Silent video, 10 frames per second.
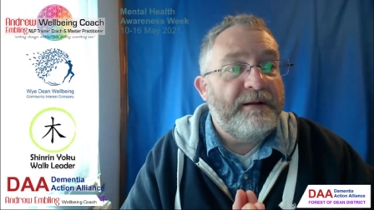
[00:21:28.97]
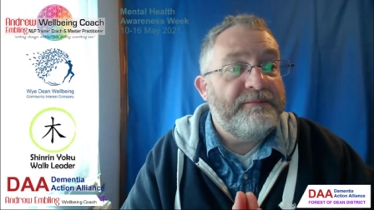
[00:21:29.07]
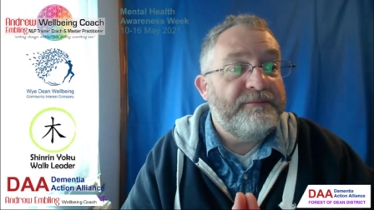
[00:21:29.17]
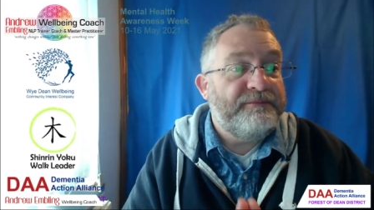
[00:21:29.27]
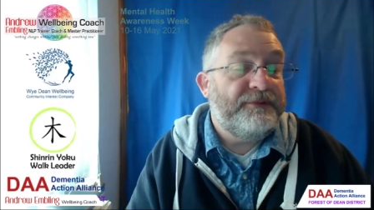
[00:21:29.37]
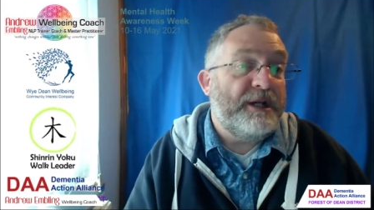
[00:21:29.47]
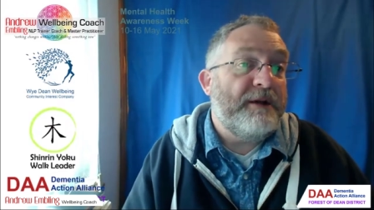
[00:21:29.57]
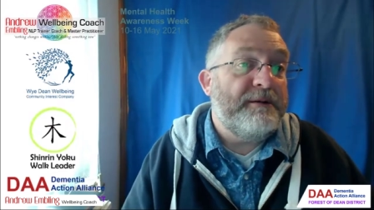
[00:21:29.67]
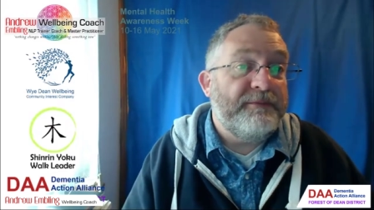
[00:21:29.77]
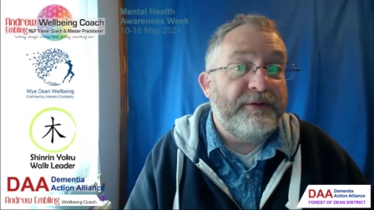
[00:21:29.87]
I'm
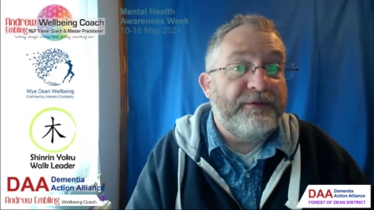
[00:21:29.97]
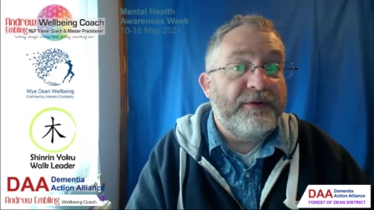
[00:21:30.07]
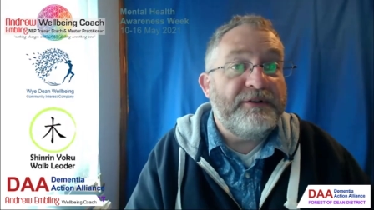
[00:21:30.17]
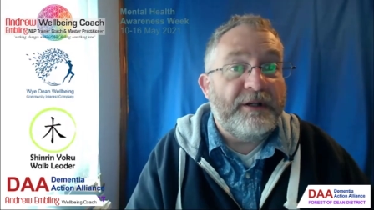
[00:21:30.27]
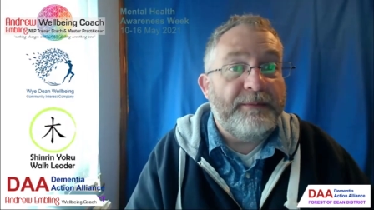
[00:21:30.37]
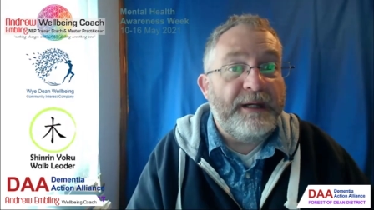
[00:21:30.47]
sharing them for the first time